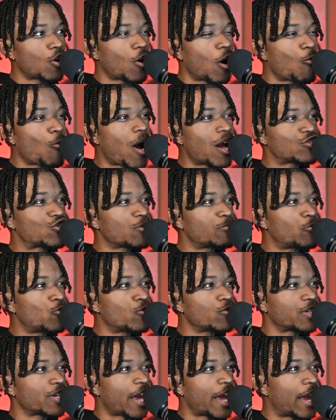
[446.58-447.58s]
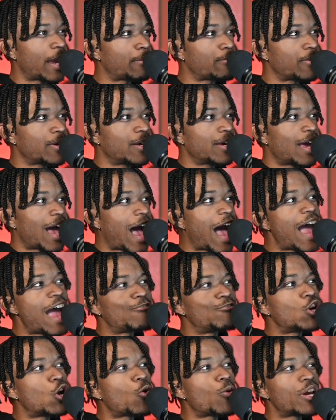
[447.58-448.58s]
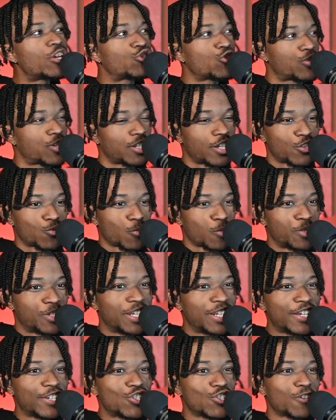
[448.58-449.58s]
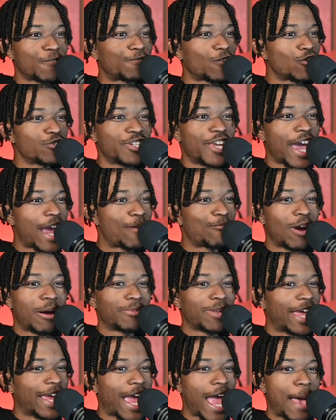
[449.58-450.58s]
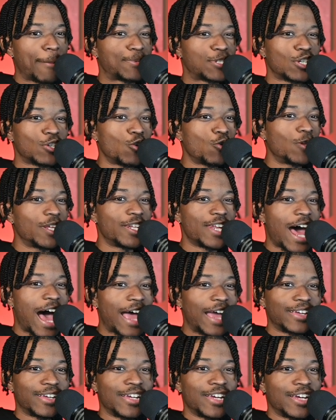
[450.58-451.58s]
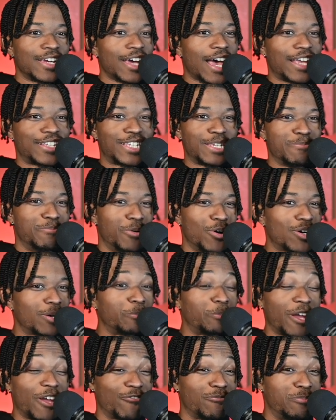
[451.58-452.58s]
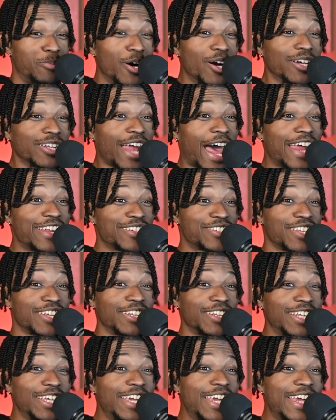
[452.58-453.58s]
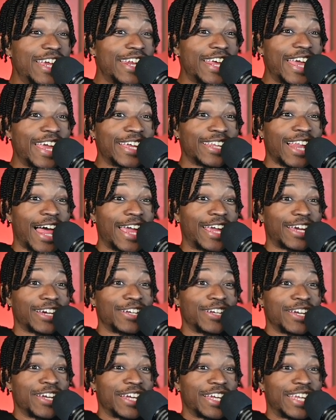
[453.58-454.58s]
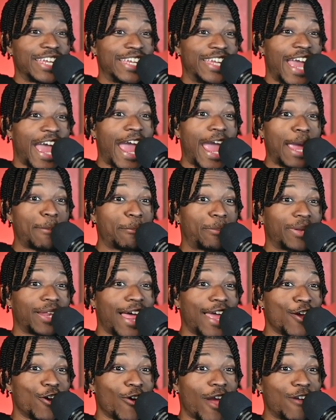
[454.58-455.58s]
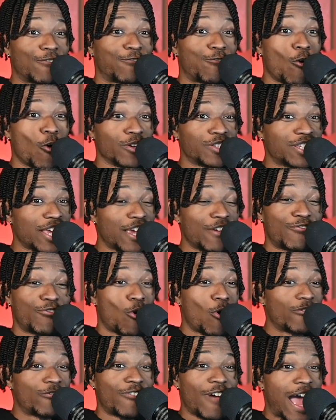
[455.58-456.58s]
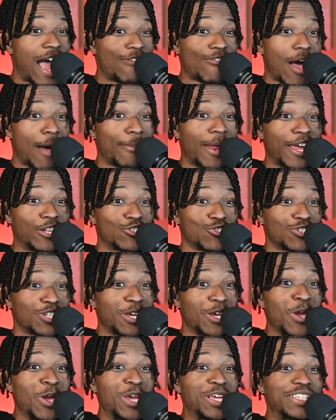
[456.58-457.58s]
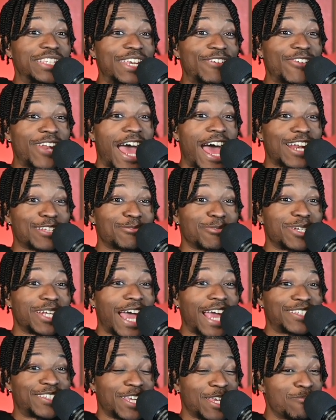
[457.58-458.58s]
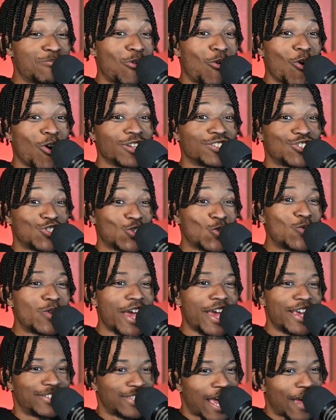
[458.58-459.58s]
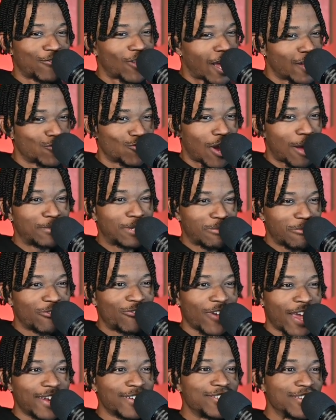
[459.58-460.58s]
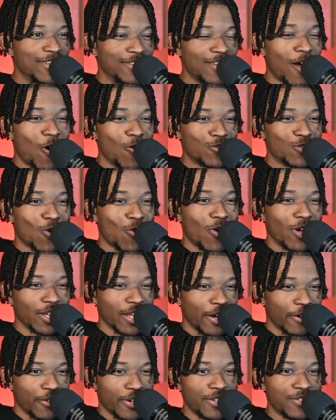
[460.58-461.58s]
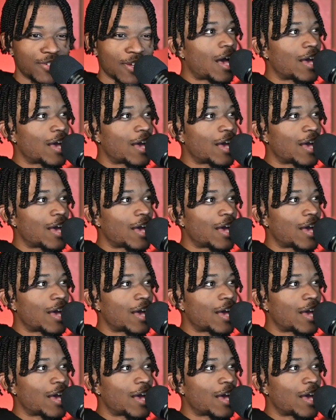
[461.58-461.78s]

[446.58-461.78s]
I uh, watched the Bulls game. I have no interest in this one. See, this is the first game where I'm like, absolutely not. I see book if Book Knight is the leading like game player at 14, 4, and 5, I'm not interested. Steven Adams with 19 boards two days after I dropped him in fantasy is also hilarious.